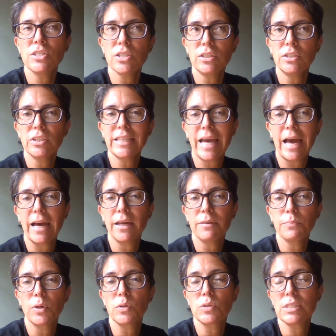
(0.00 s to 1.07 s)
to look
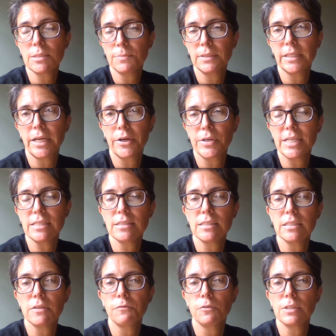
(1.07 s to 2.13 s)
at those similarities
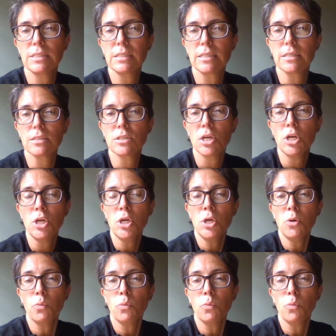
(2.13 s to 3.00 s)
and differences